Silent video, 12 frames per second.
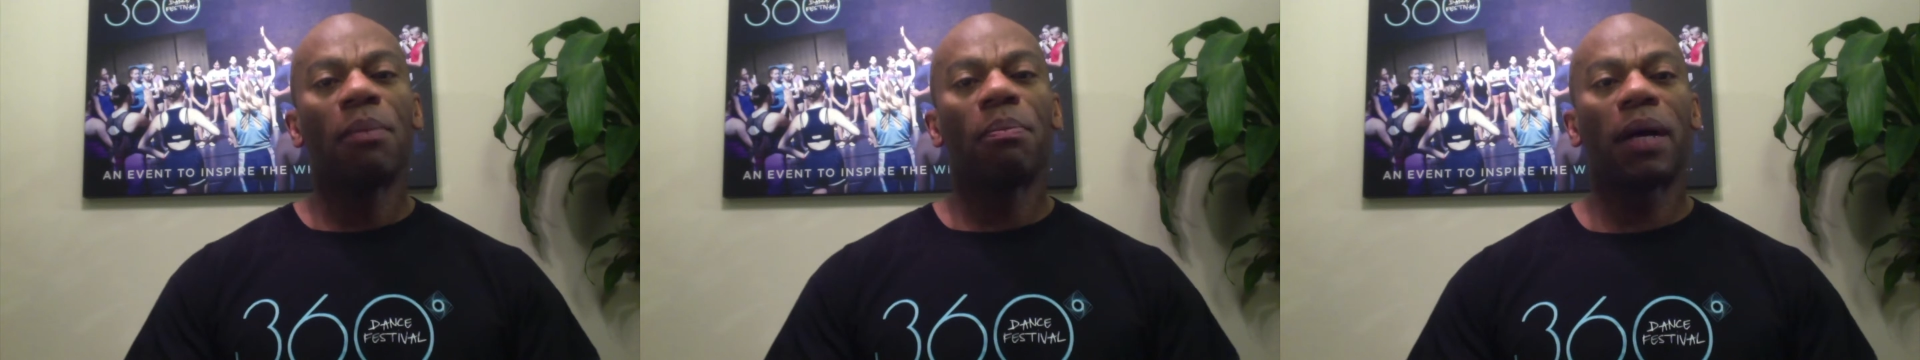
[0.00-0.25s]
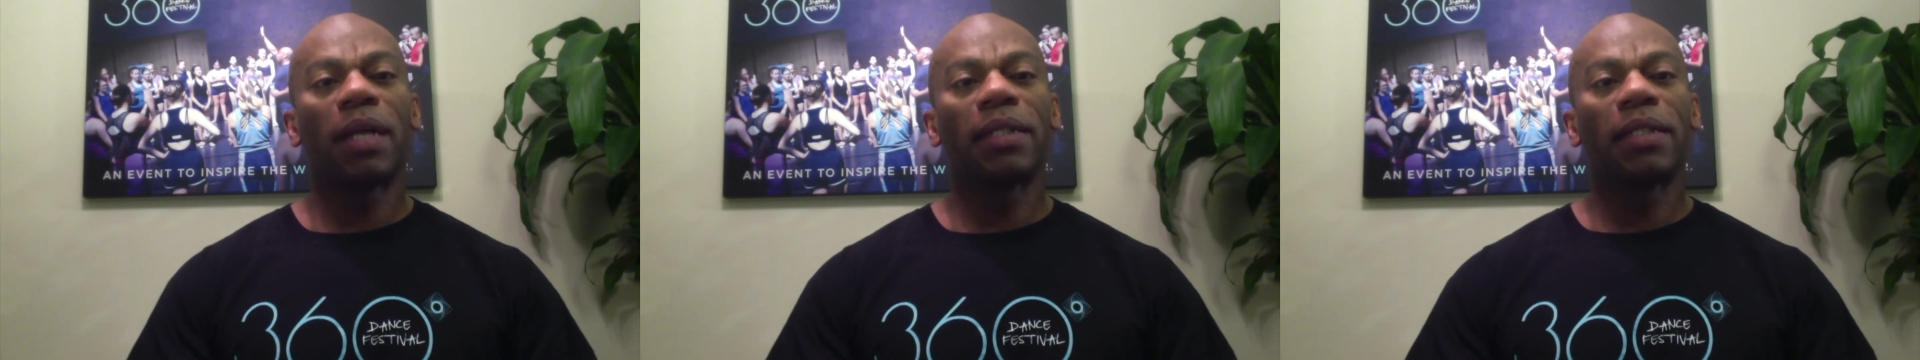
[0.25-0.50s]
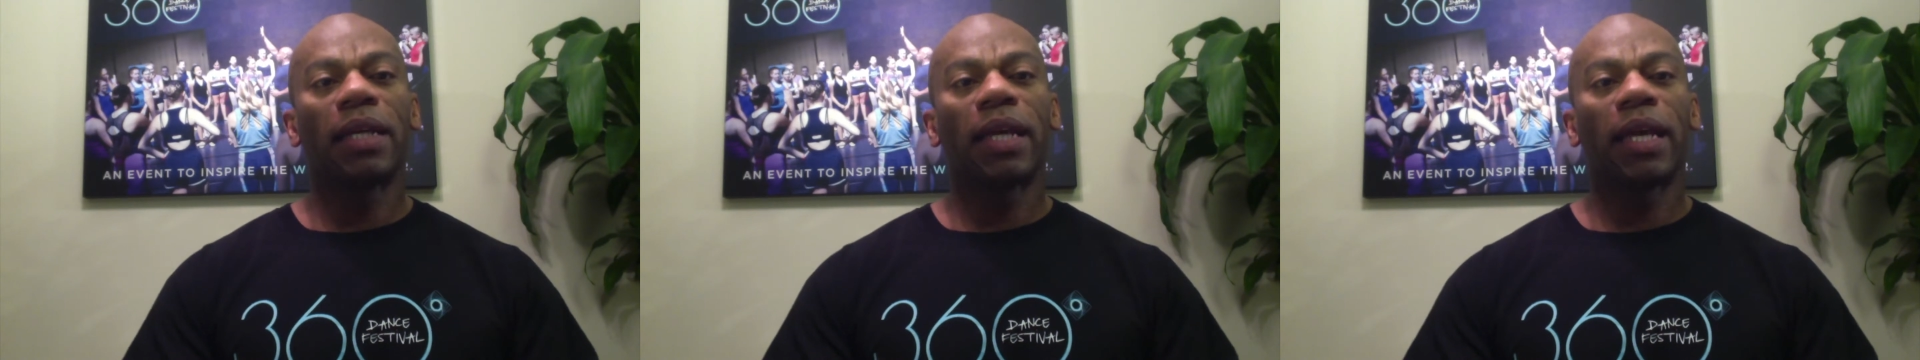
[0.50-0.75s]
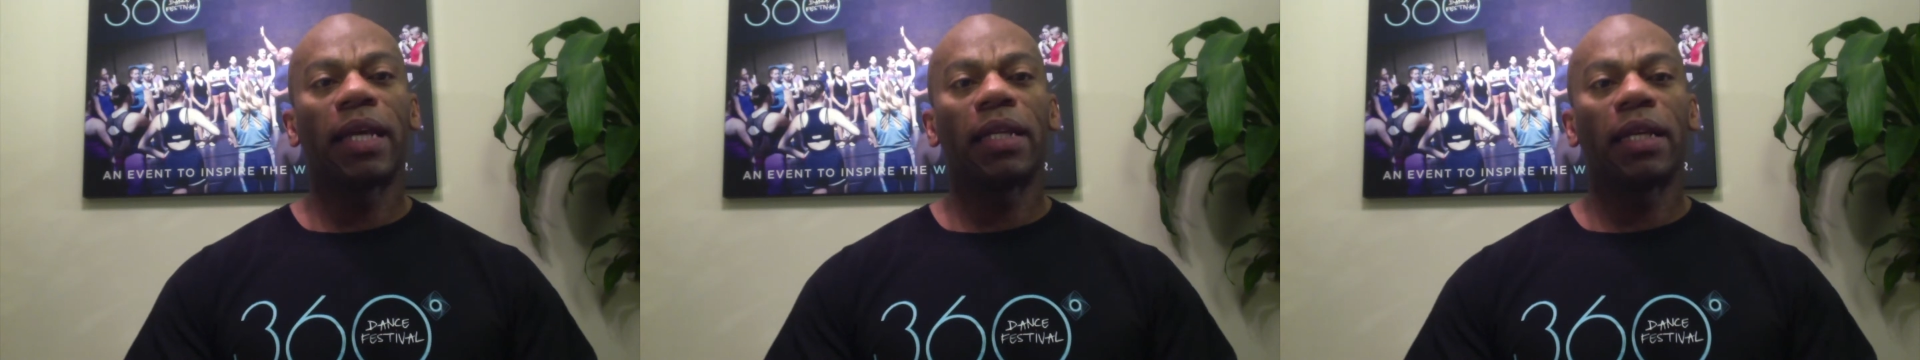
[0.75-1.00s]
but
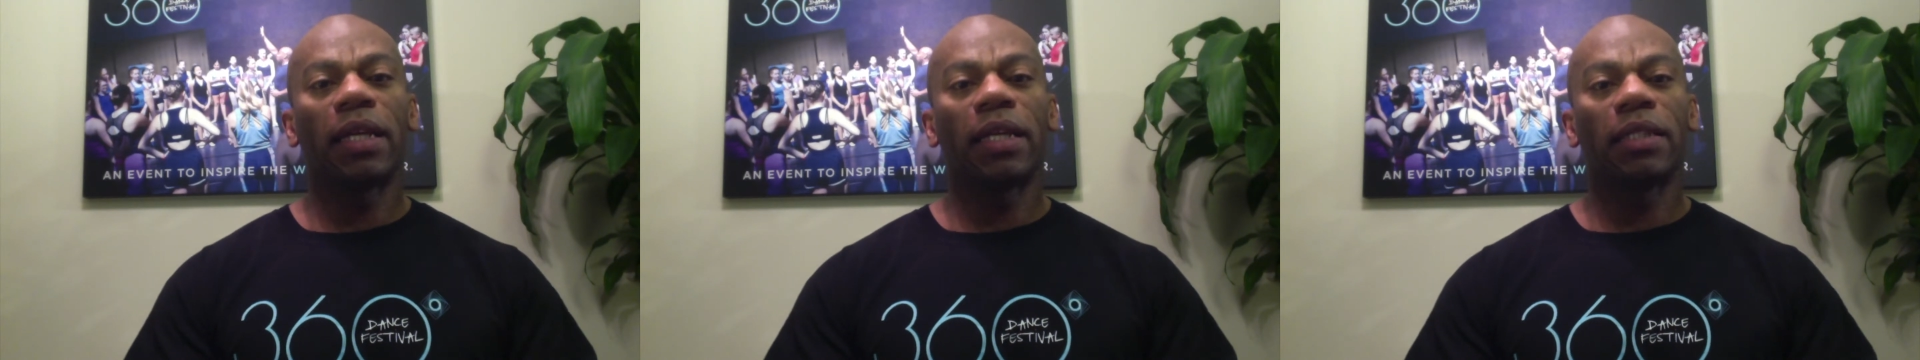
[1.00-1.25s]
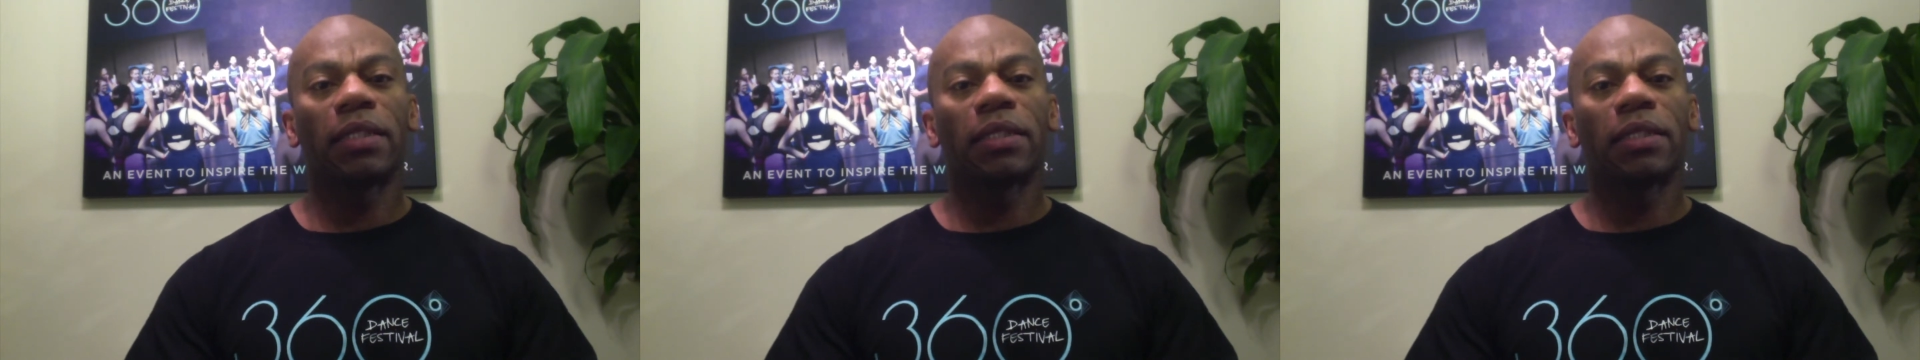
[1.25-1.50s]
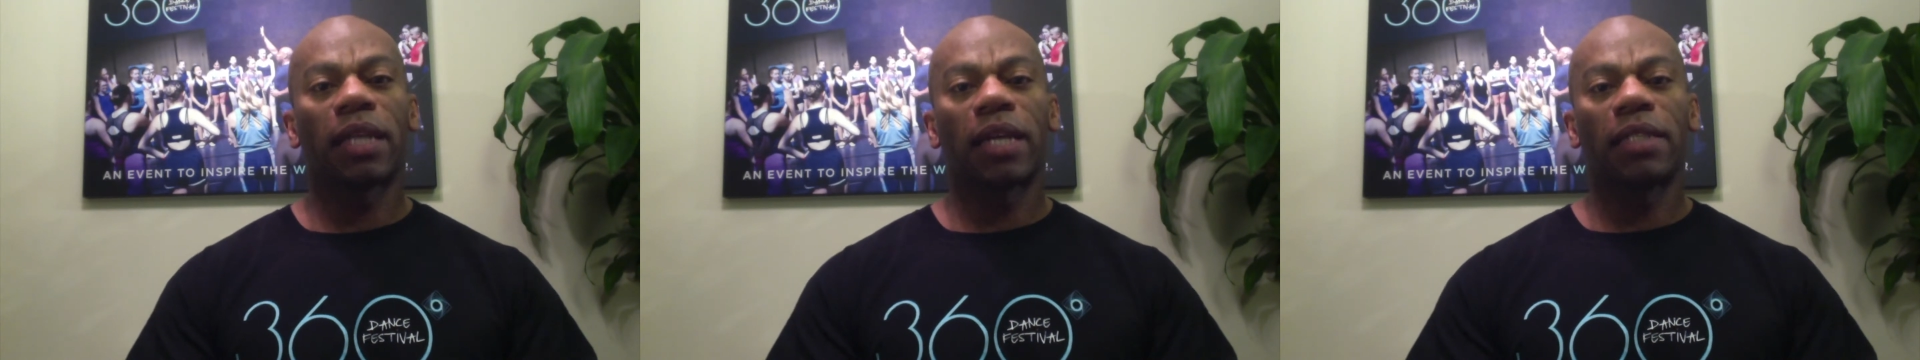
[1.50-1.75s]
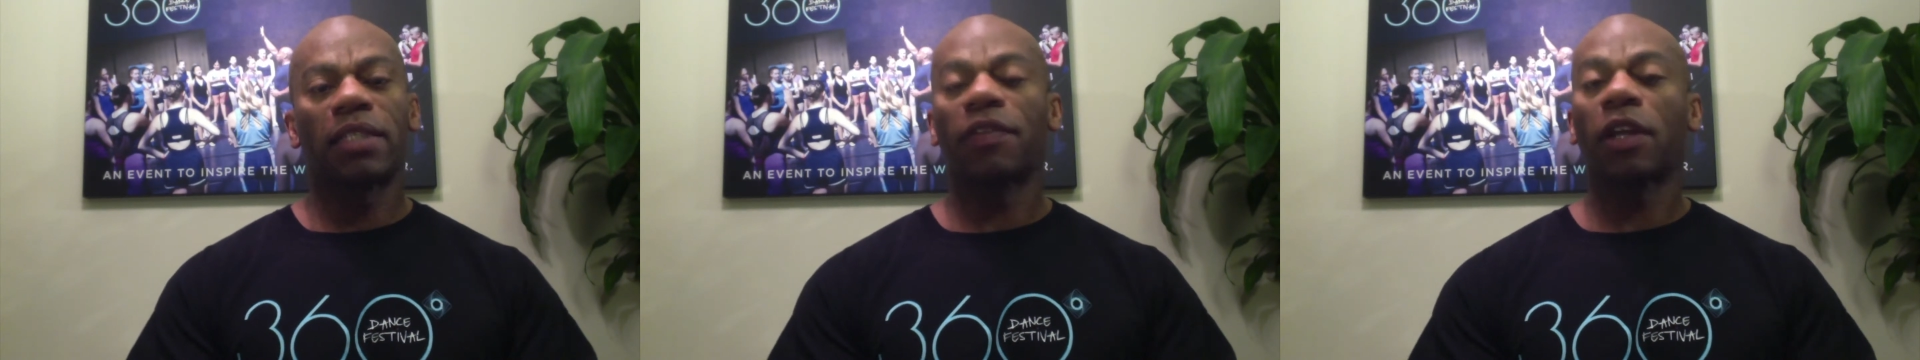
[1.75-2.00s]
it is
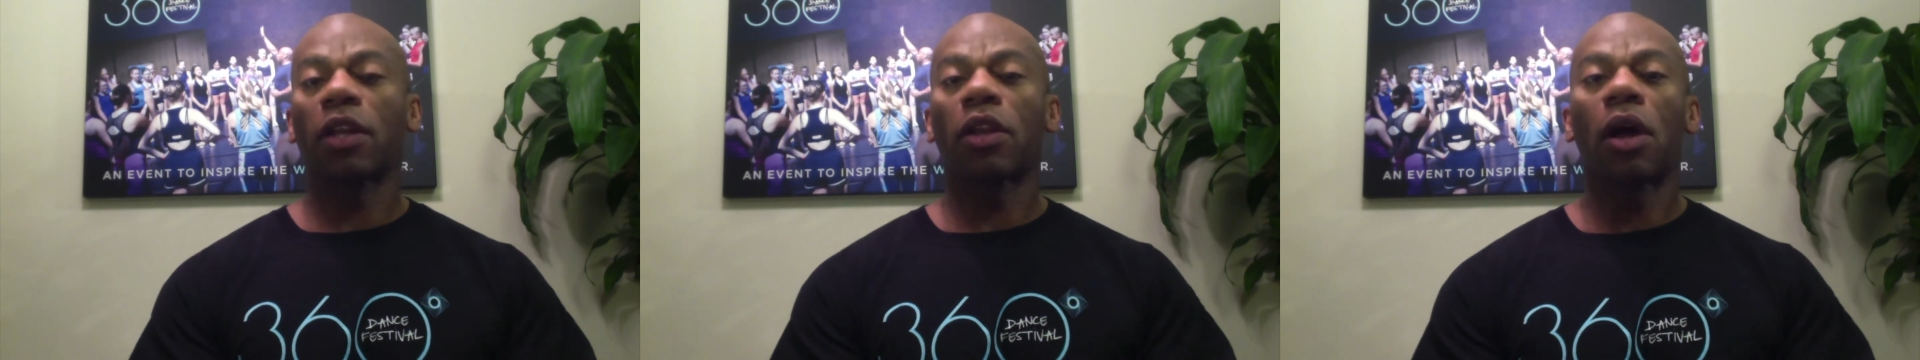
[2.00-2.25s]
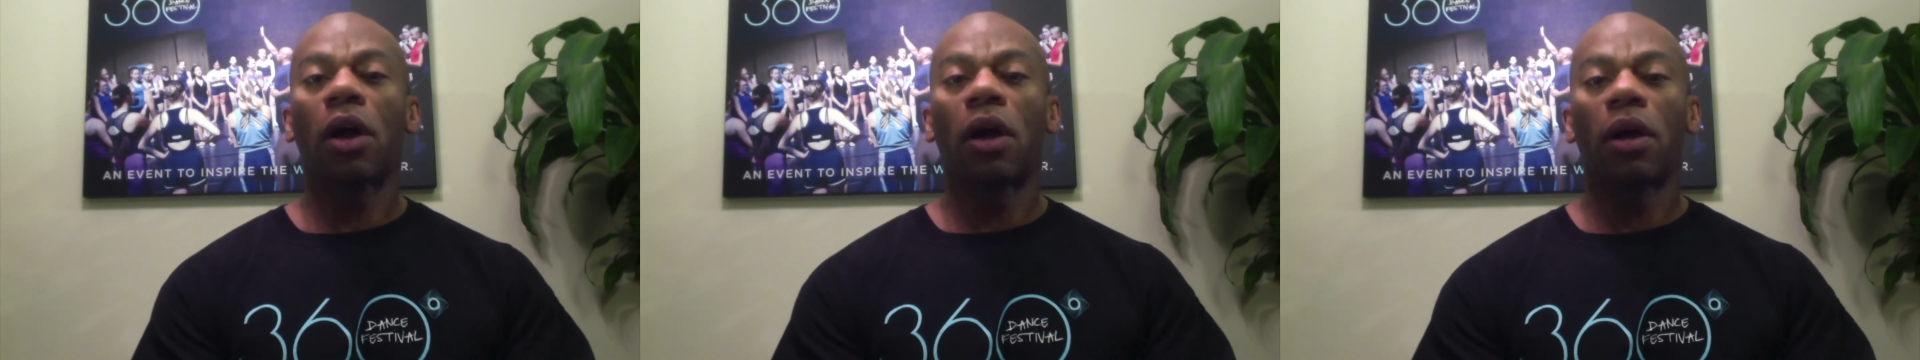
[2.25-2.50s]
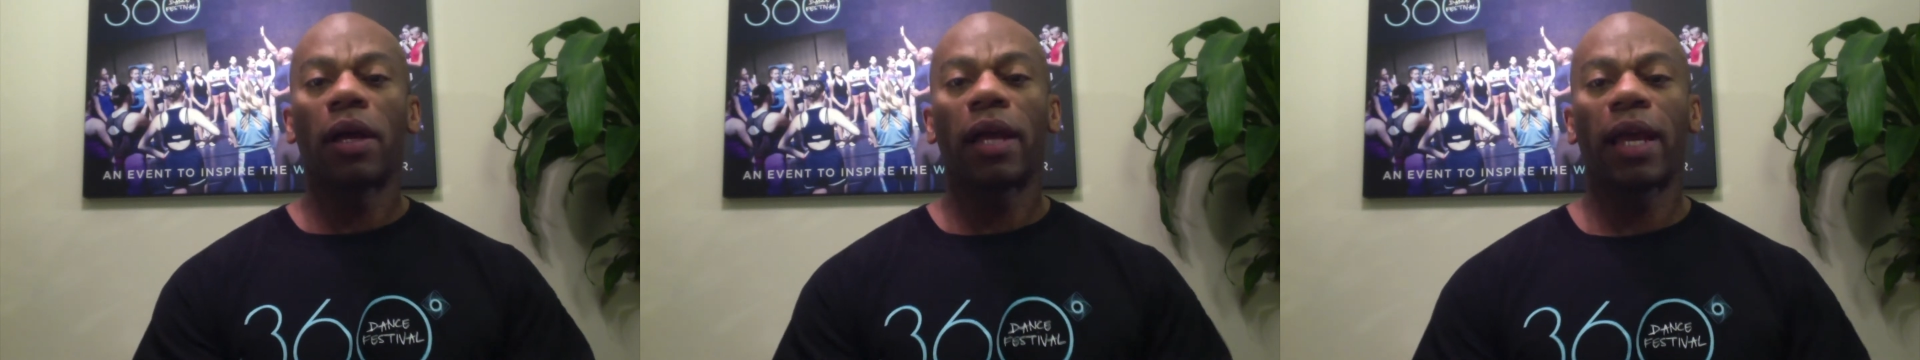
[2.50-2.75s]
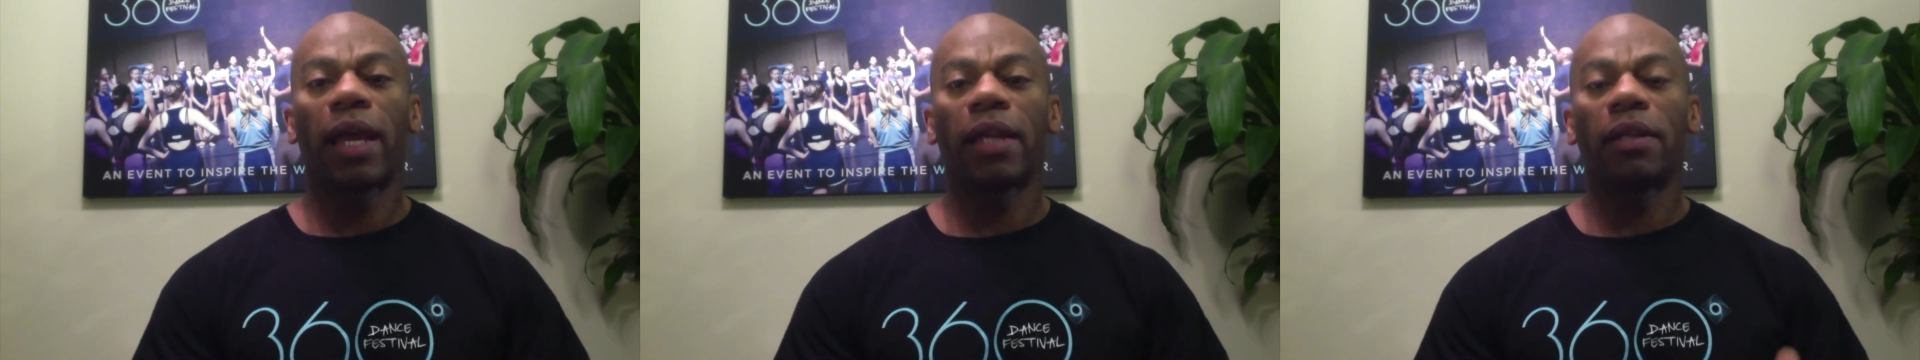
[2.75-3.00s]
scientific law,
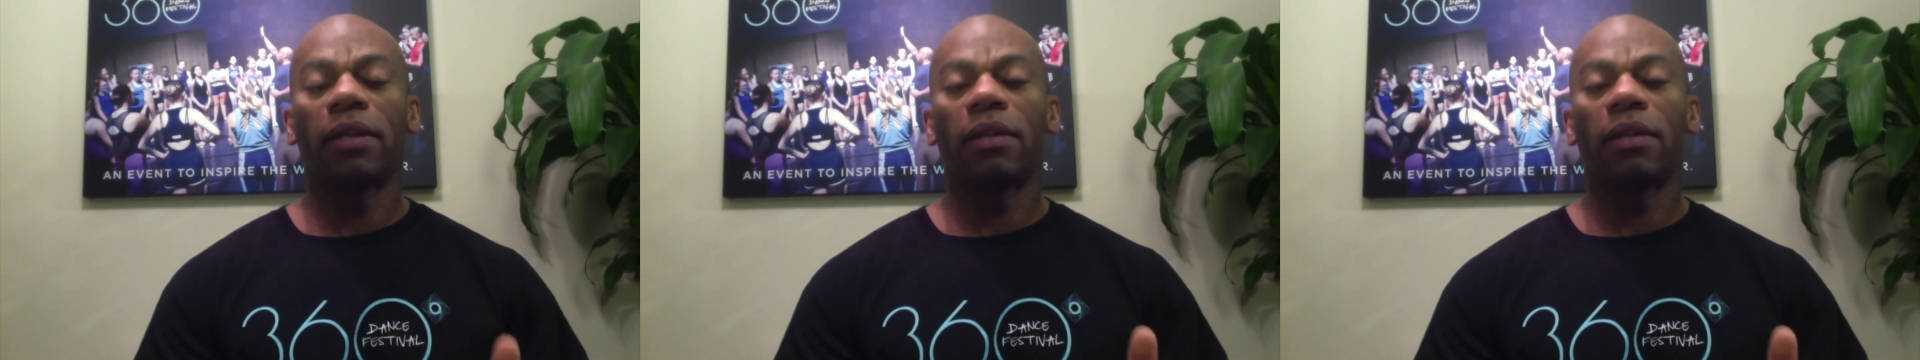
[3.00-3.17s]
and